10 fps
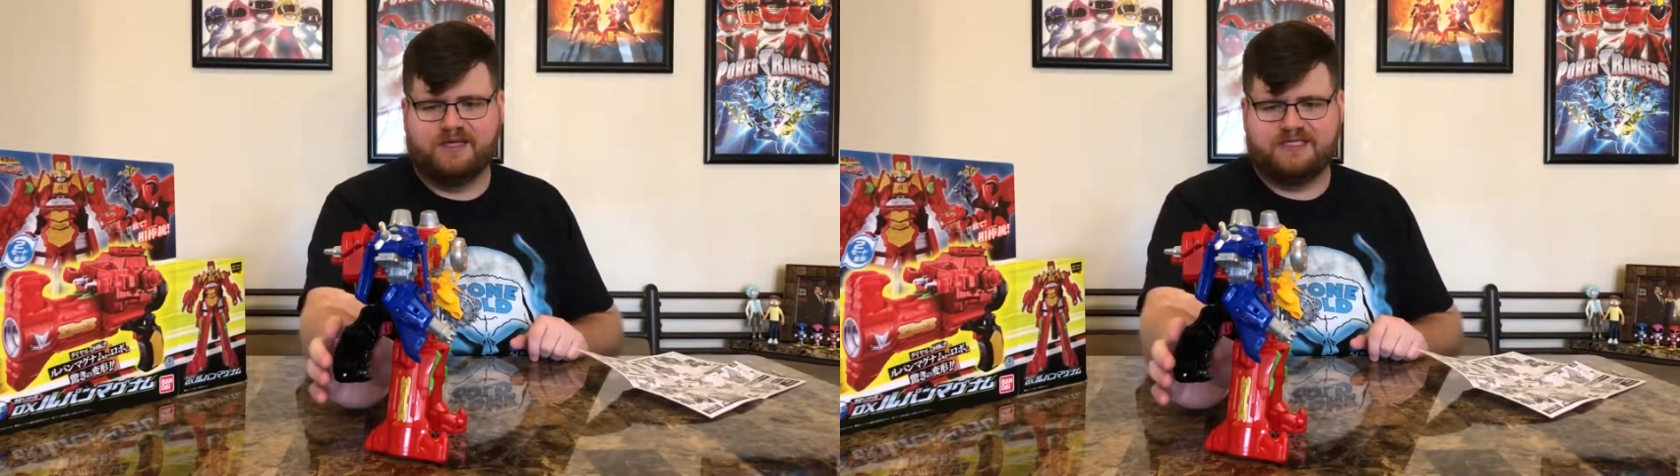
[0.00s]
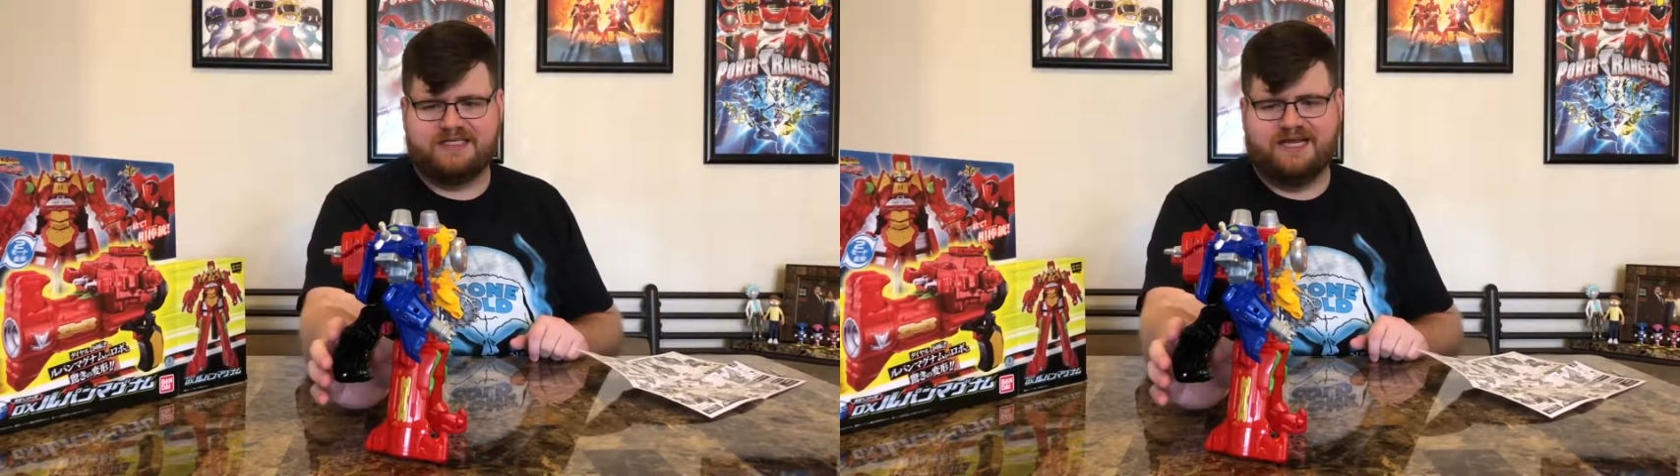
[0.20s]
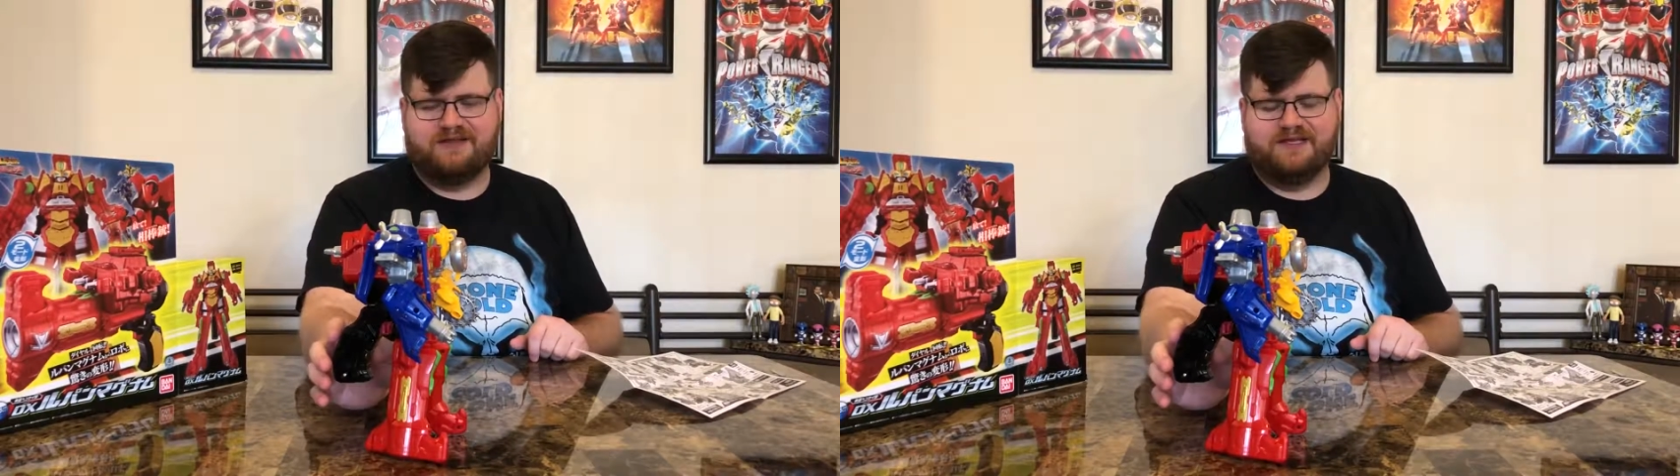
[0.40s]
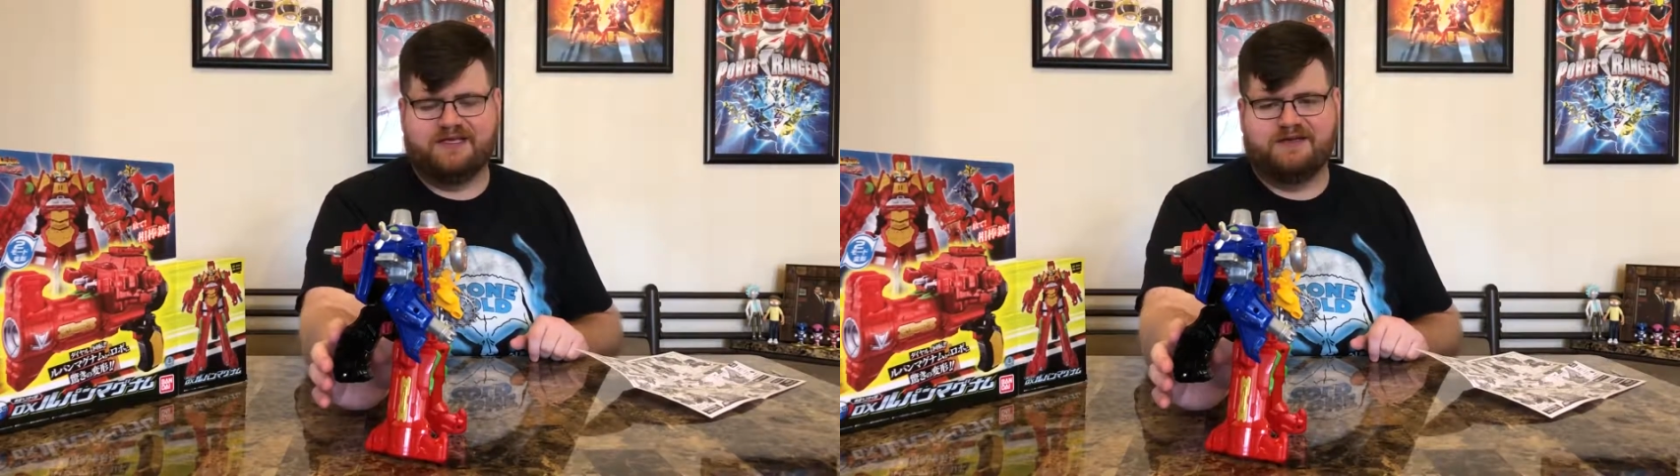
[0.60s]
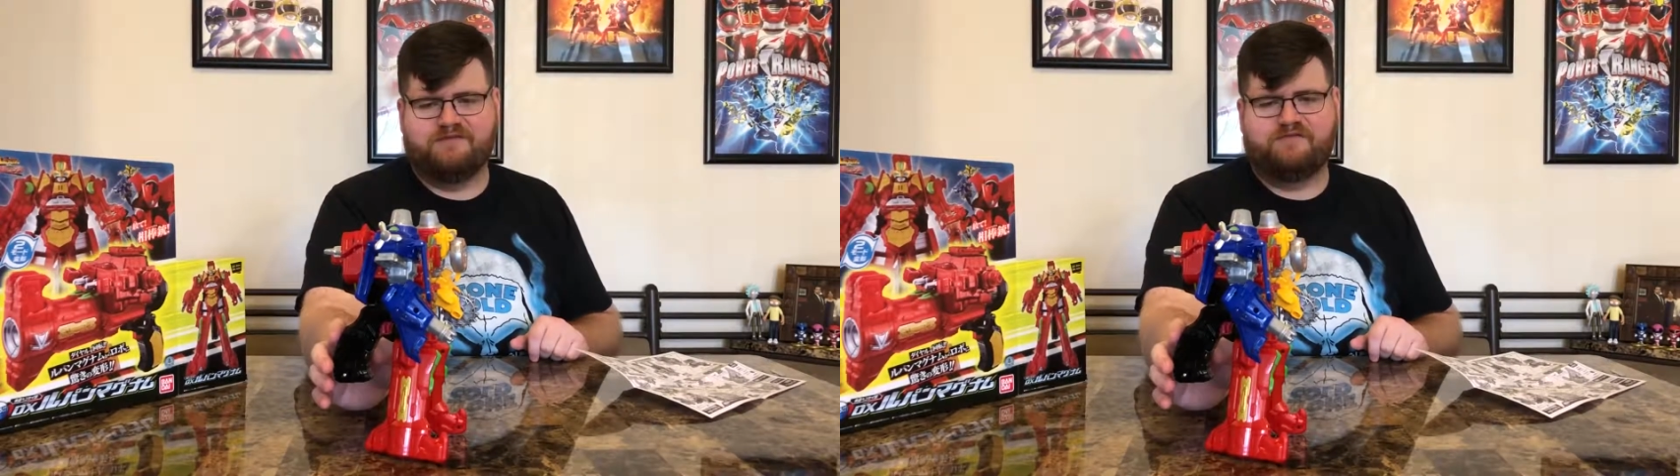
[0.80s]
It's not
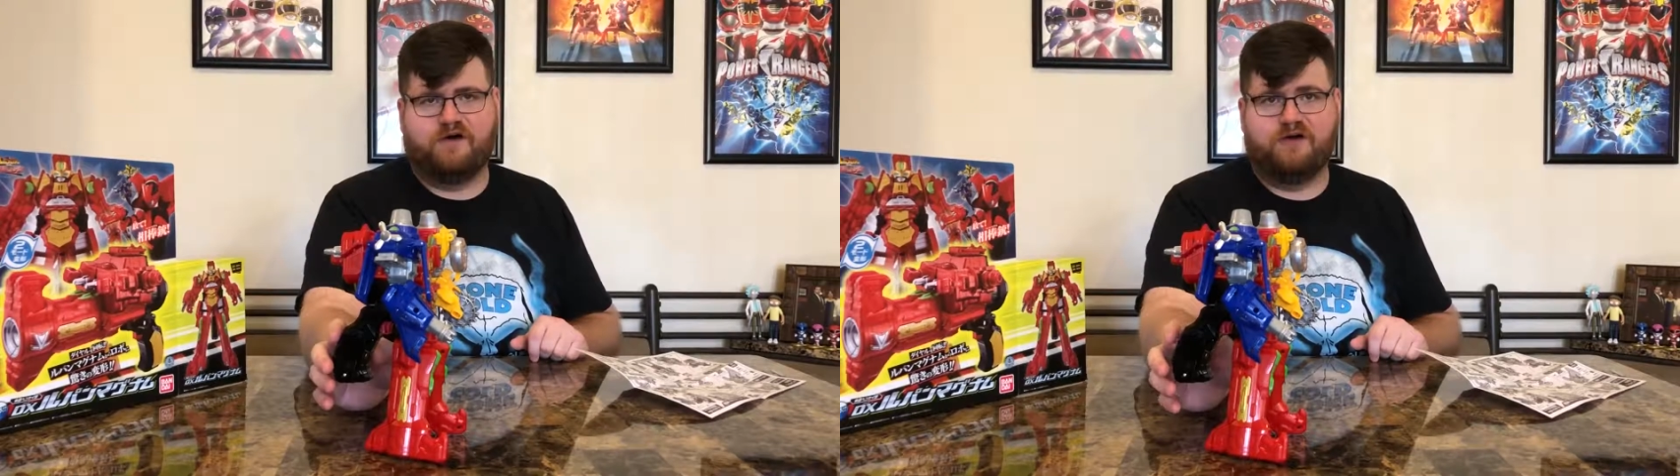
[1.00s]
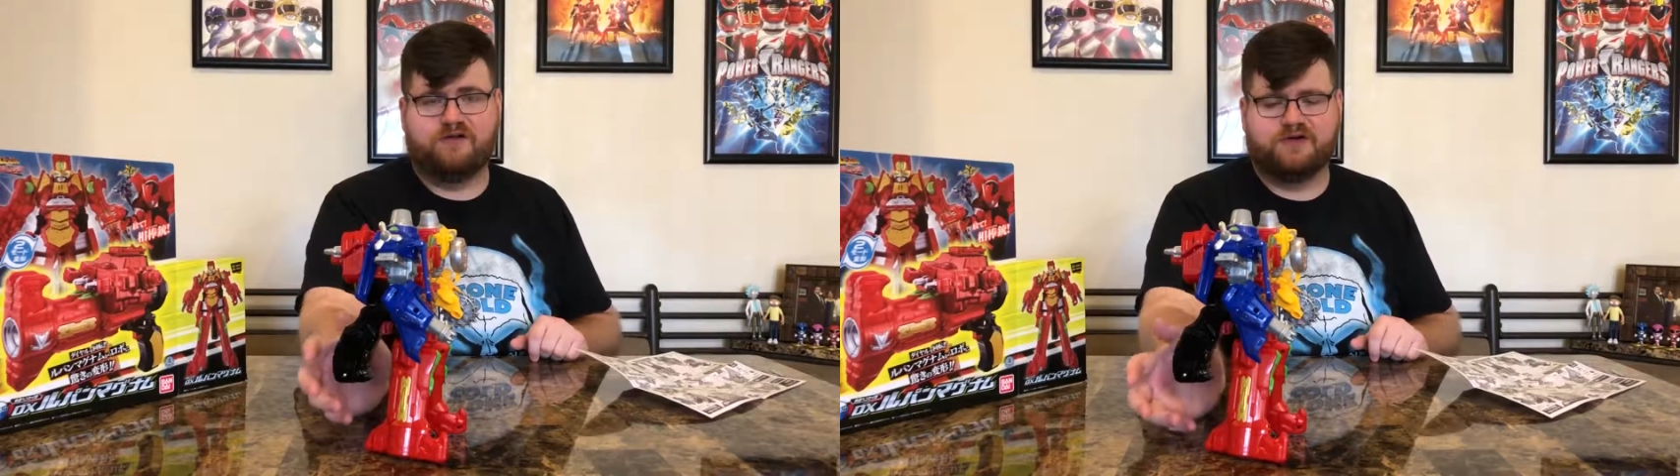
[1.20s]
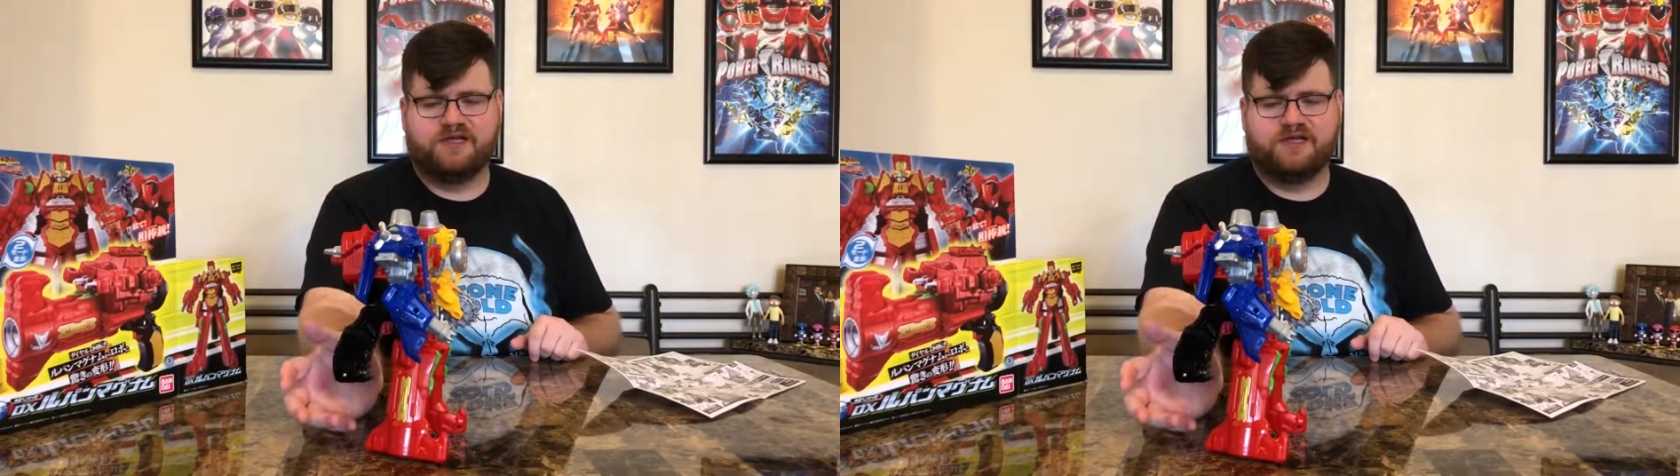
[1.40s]
like gonna fall or